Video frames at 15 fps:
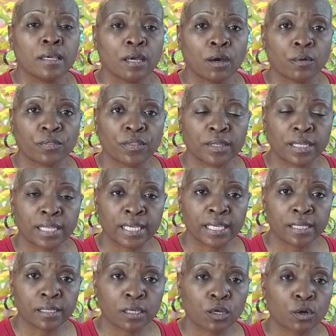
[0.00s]
On the
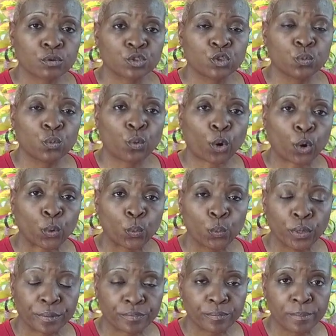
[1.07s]
link, go to work
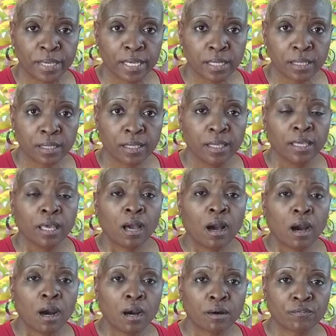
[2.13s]
with me.
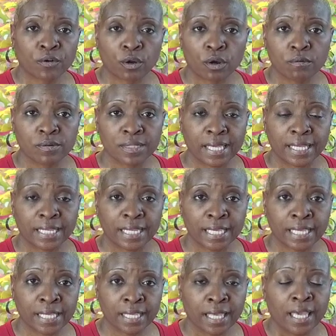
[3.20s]
Hover over that
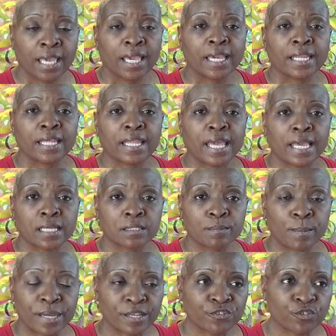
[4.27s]
link, and it has
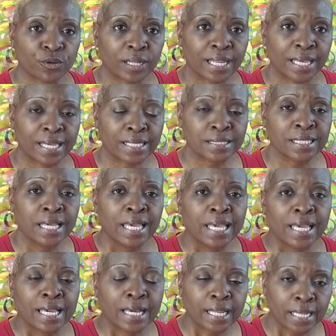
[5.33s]
masterclass.
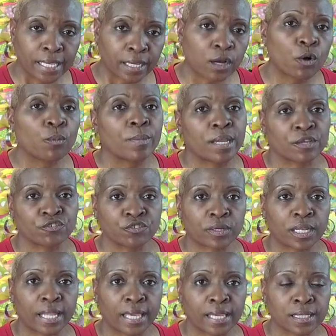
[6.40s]
Click on
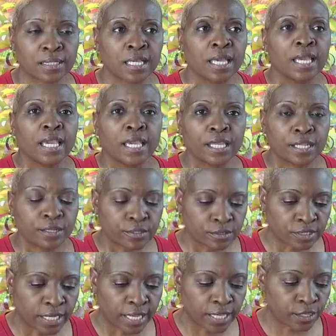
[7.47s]
masterclass, and it'll
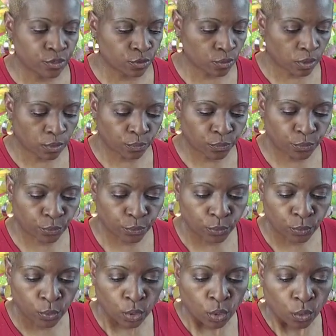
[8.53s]
take you on
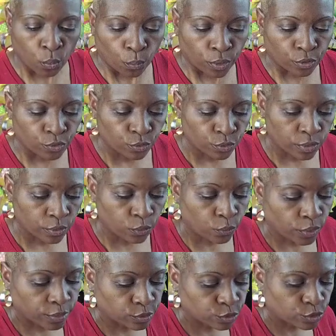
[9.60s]
through where you can
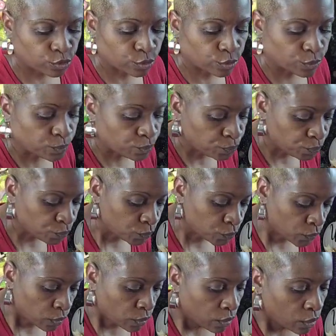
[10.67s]
register.
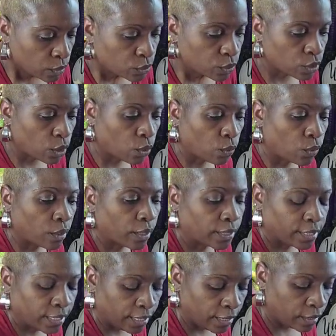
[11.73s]
So
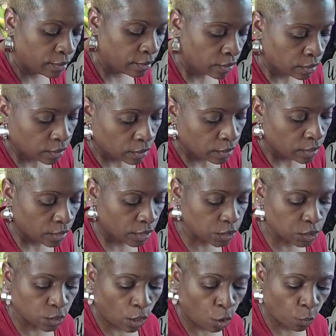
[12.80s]
again,
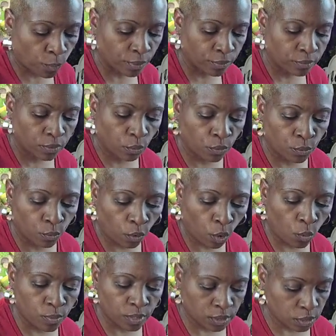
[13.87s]
it's open. The enrollment